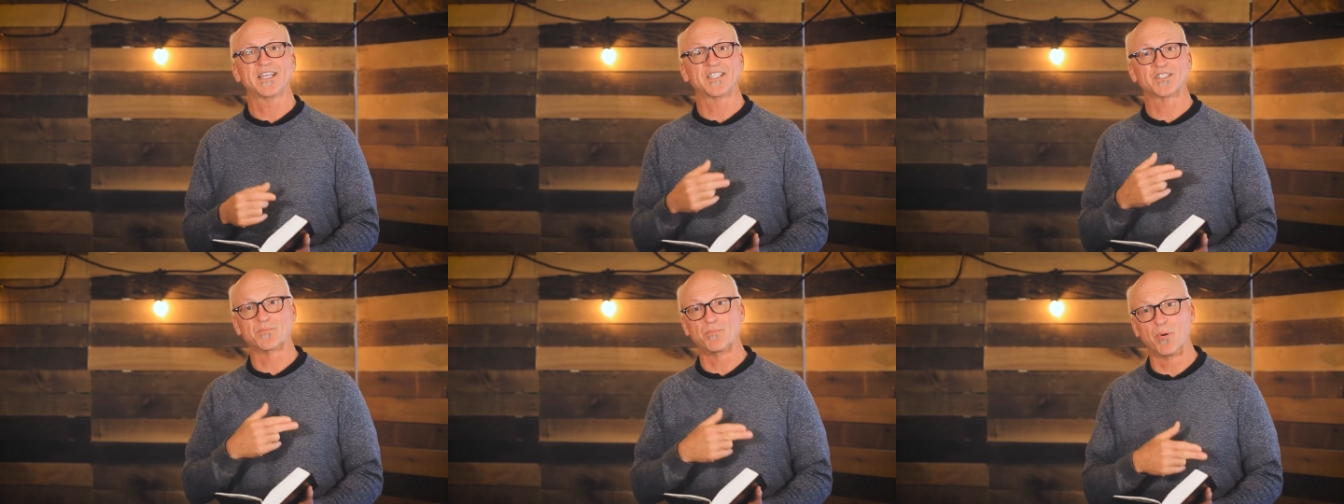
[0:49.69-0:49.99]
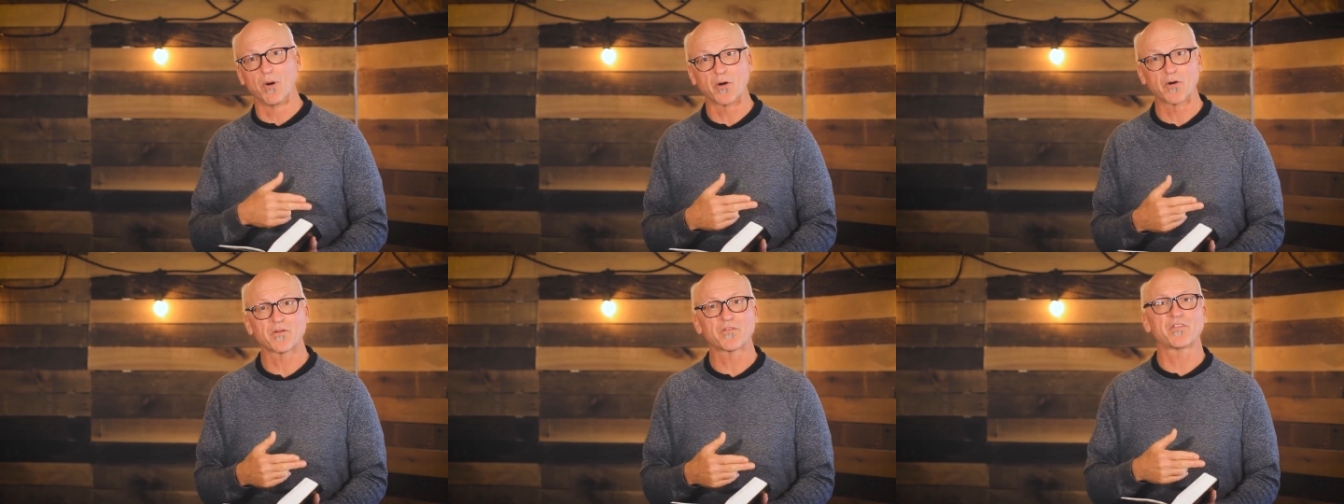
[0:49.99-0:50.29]
his
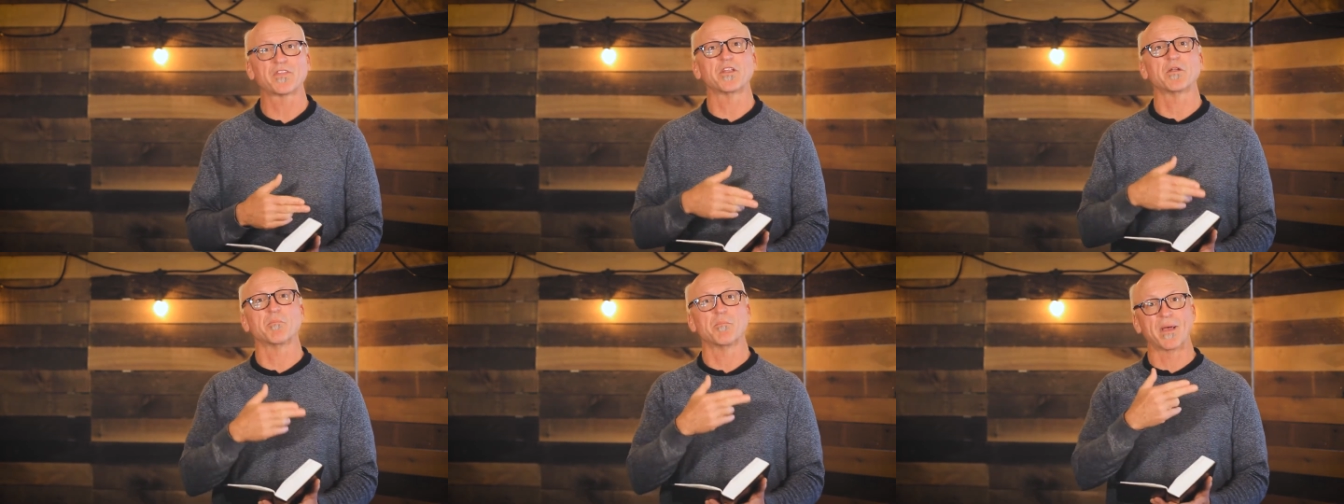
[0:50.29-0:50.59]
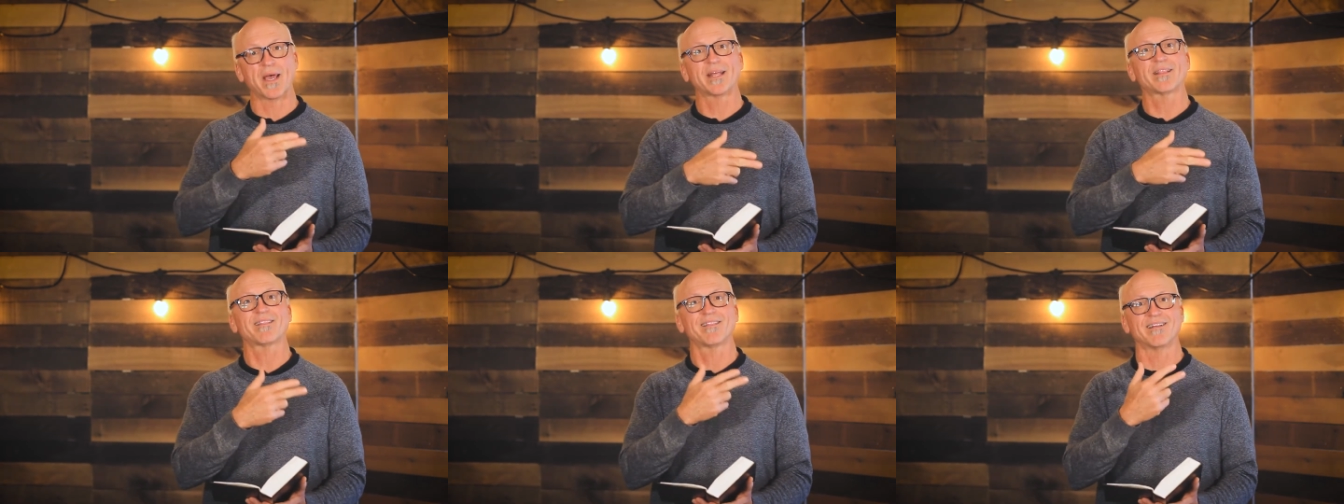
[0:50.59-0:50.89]
birth in
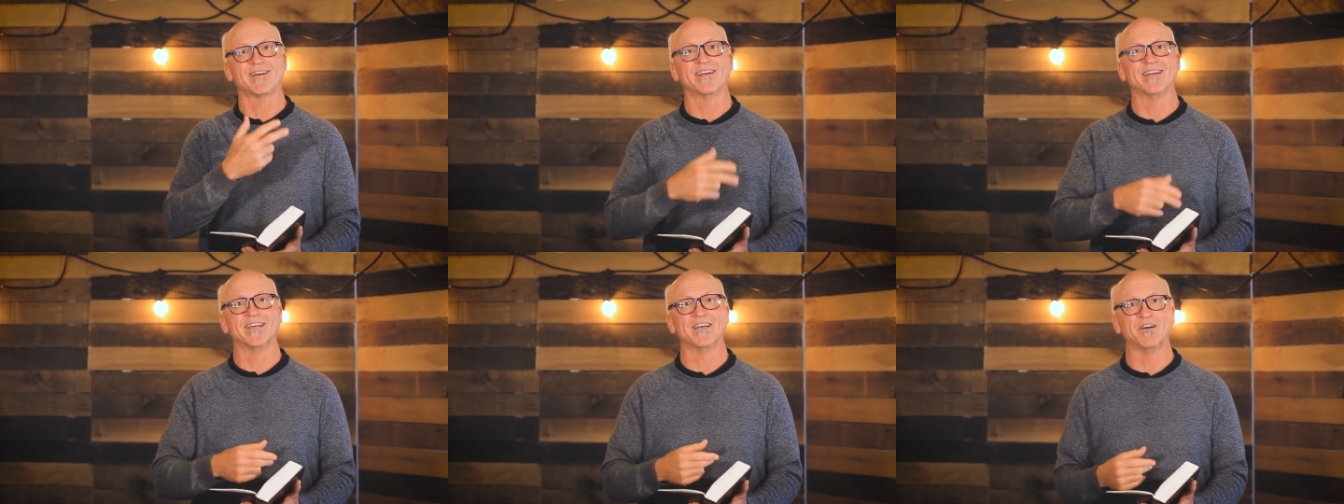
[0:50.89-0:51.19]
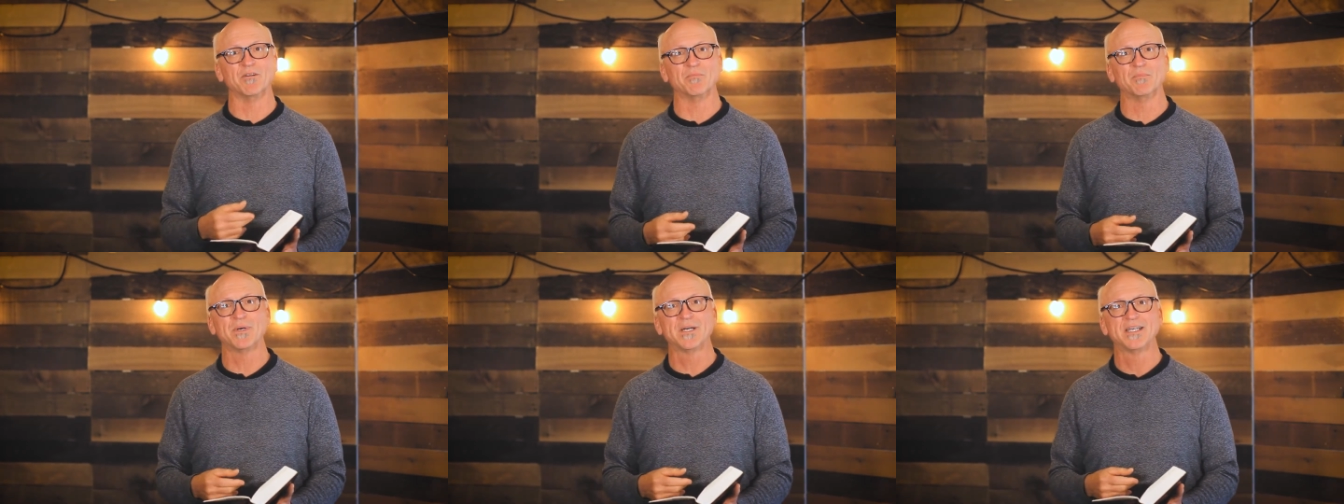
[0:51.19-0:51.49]

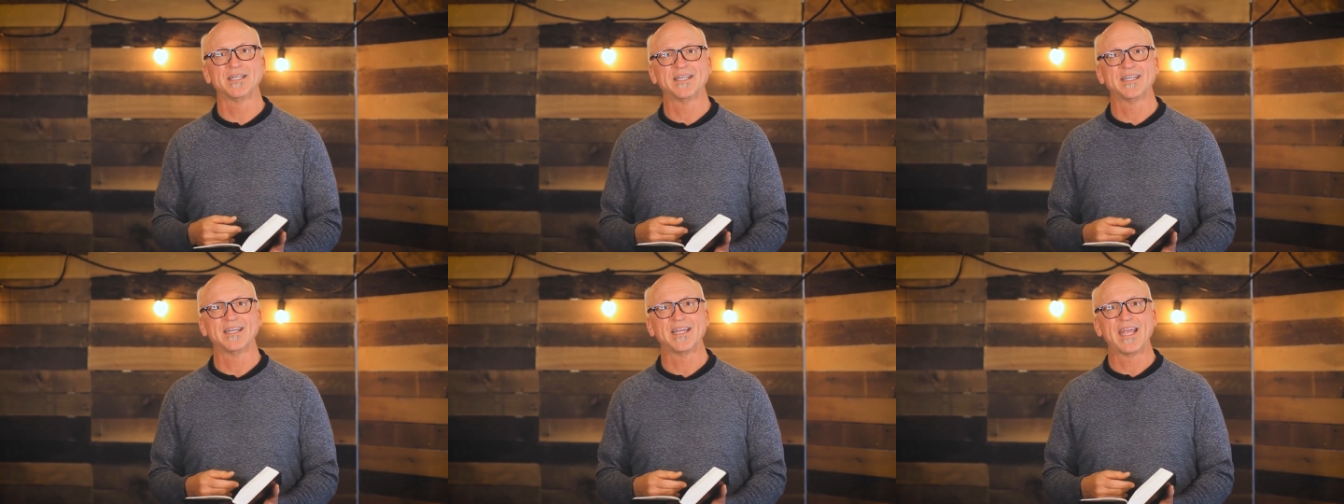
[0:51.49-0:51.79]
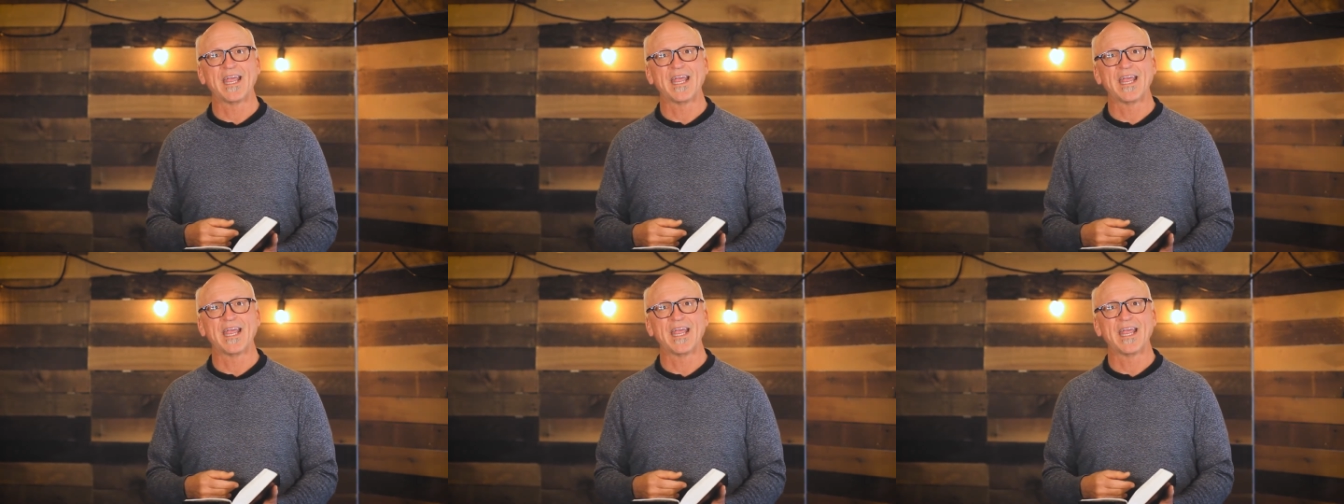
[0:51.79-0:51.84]
Bethlehem,